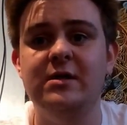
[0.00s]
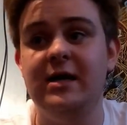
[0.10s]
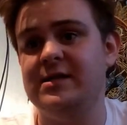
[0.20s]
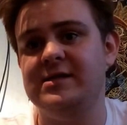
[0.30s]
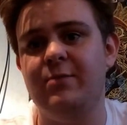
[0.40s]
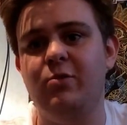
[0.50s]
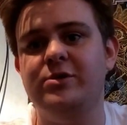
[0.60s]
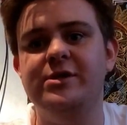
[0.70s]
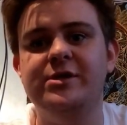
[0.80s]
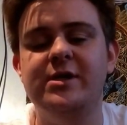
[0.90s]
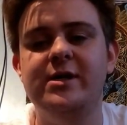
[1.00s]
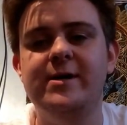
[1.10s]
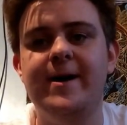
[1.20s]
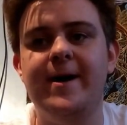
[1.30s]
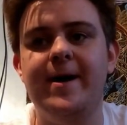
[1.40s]
at the same wattage
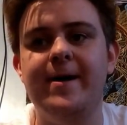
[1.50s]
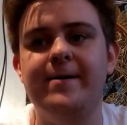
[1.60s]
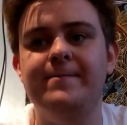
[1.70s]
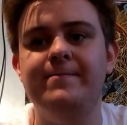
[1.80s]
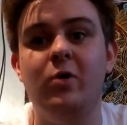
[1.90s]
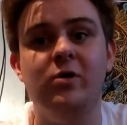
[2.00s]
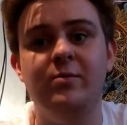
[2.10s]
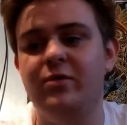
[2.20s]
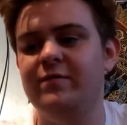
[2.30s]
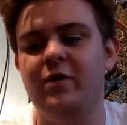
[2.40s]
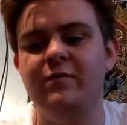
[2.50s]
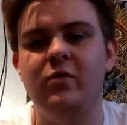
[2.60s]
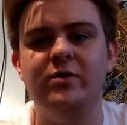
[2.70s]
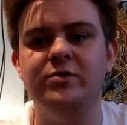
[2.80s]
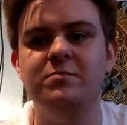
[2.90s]
on the point 0.5
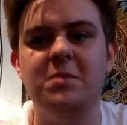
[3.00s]
coils.